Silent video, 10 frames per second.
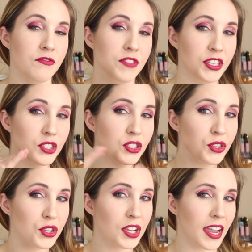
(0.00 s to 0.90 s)
This is the
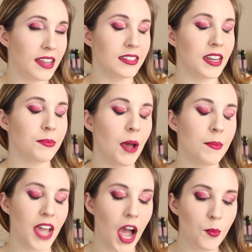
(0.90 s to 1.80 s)
look I ended up
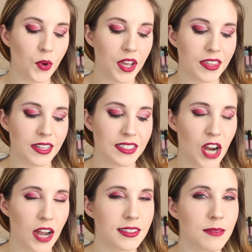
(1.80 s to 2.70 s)
coming up with. It's
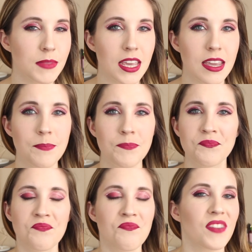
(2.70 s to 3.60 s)
not something
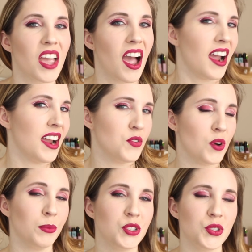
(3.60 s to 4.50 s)
I
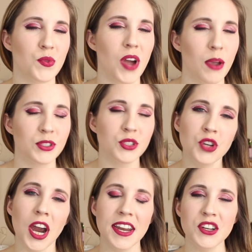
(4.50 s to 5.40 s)
normally do. I was
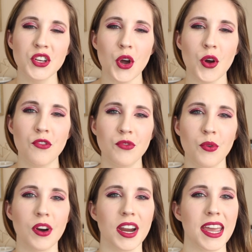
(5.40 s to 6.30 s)
trying to go
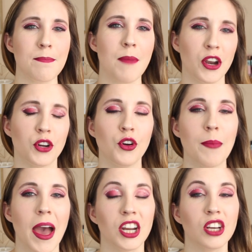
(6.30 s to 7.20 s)
for a
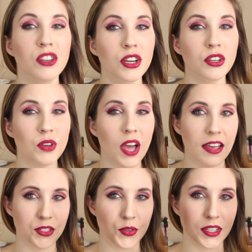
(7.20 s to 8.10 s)
monochromatic look.
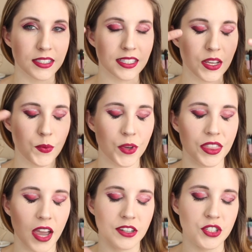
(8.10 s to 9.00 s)
As you can see
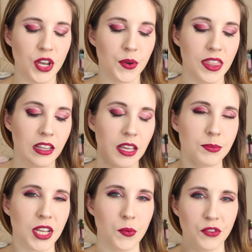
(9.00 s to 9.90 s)
with the eyeshadow and the
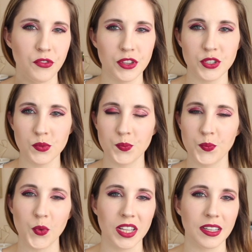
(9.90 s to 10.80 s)
lips, I went for this
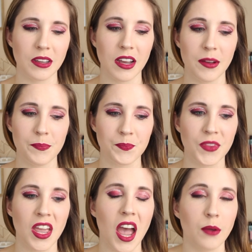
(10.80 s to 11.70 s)
really,
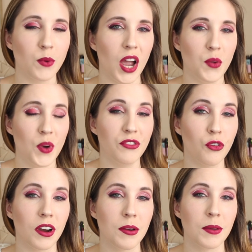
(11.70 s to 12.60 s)
I went
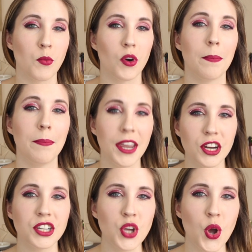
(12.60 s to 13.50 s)
for a more
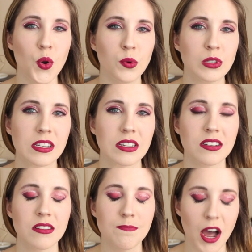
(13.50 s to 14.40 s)
berry toned
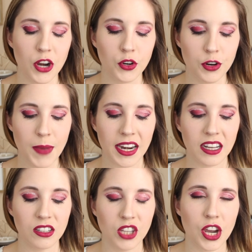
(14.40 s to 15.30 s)

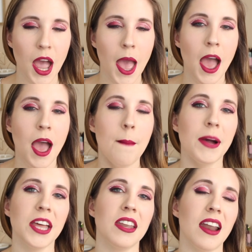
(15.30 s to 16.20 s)
monochromatic look,
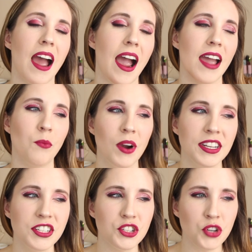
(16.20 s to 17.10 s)
but I
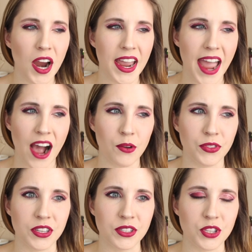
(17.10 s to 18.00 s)
wanted to try
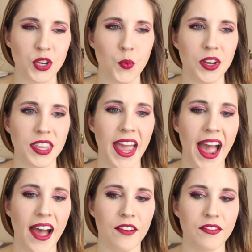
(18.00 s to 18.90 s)
out this look where they
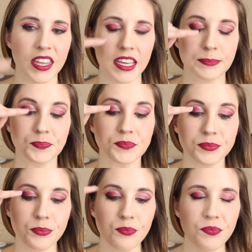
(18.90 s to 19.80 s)
have the,
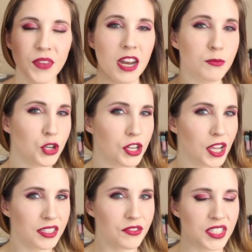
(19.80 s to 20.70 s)
and I'm sure you
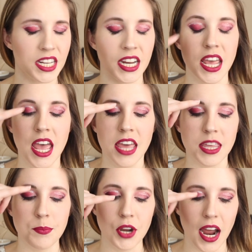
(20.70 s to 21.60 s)
guys have seen it,
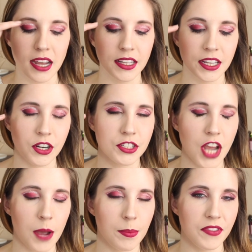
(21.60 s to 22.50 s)
they put eyeliner on
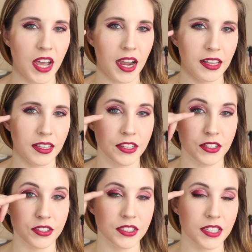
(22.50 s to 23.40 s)
top of the eyelid
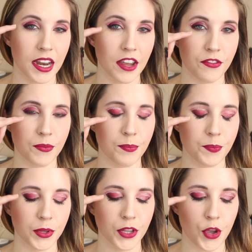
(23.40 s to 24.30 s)
instead of
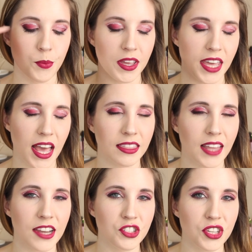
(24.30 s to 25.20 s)
below by the
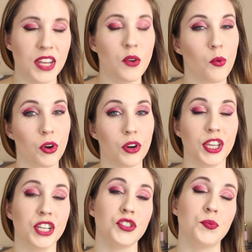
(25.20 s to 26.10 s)
lash line, or
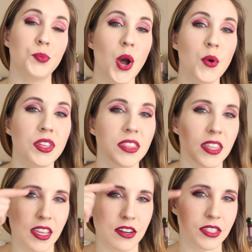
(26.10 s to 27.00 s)
they do both, and
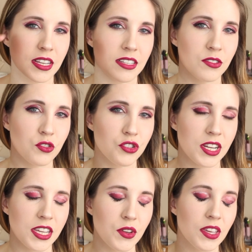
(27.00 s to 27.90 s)
then there's like a
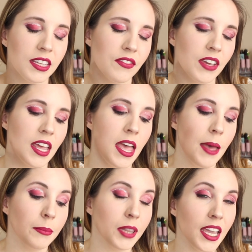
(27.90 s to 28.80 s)
streak. You can leave it
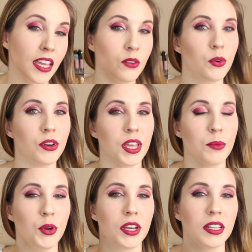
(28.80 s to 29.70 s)
plain, or
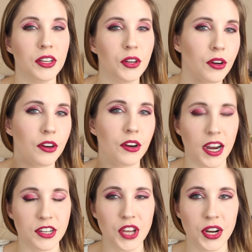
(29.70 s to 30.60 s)
they put glitter or
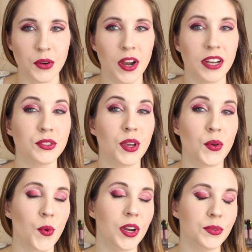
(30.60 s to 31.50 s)
eyeshadow on it. So
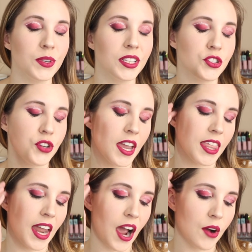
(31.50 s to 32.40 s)
I wanted to really
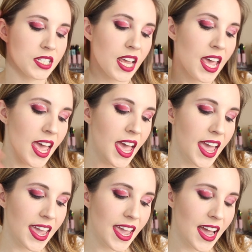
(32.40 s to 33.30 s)
try that out.
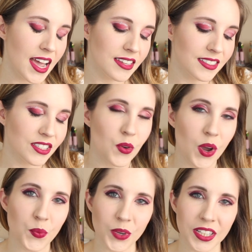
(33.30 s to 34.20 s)
And so
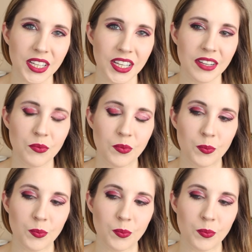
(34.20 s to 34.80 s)
I really,